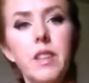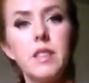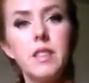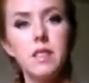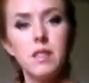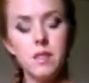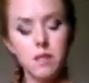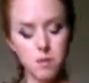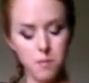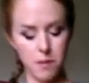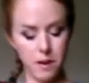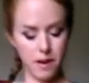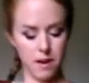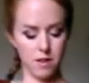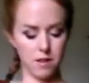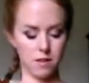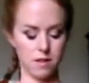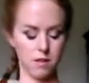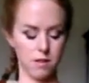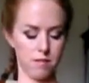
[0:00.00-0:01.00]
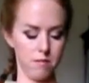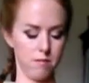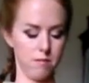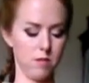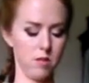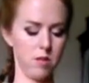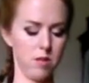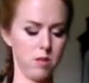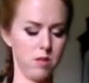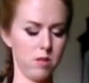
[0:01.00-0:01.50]
This is the base.
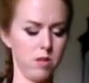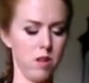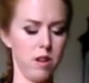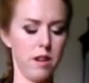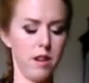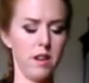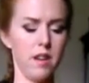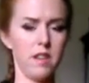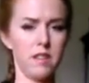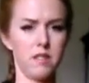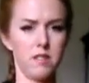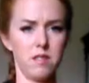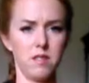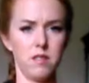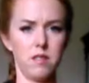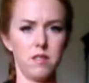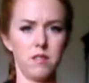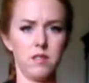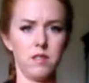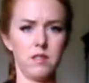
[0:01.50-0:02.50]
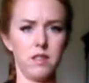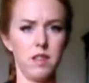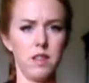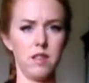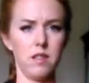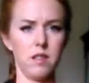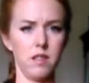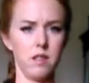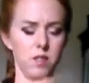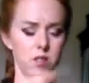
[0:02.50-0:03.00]
So sorry, I
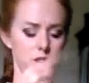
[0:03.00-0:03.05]
kind of got